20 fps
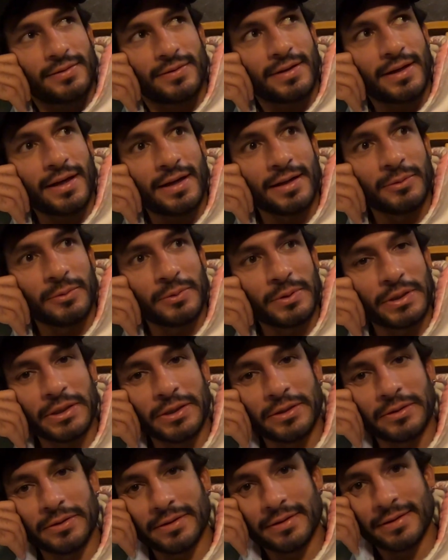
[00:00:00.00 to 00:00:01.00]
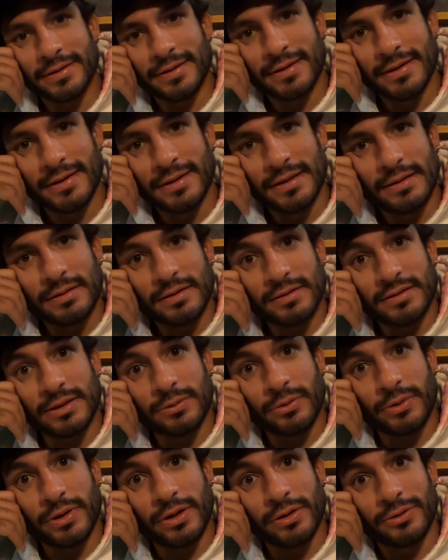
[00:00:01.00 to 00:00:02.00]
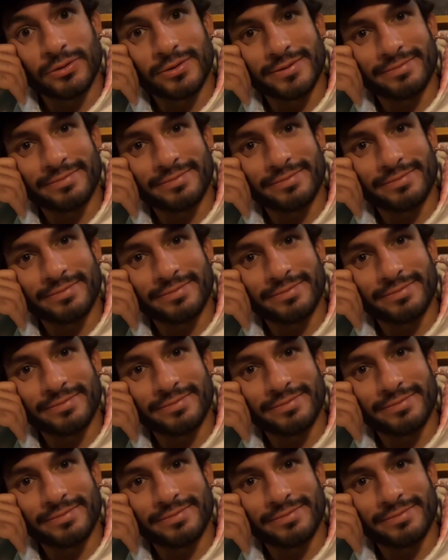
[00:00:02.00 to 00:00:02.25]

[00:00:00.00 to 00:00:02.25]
Hollywood here. See where he goes.